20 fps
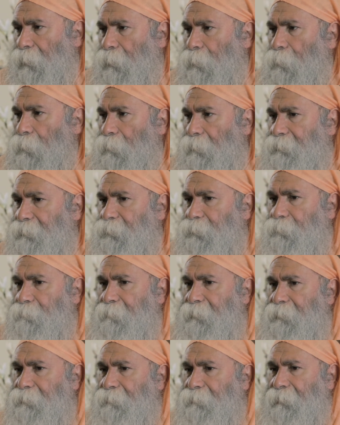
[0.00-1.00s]
goal is to
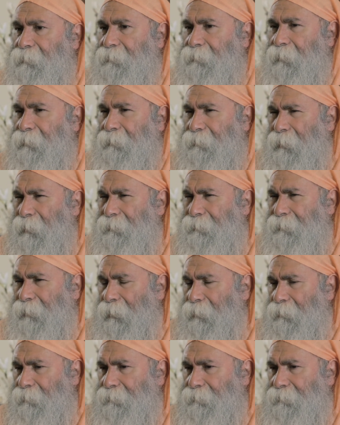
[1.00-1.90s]
be transcendental.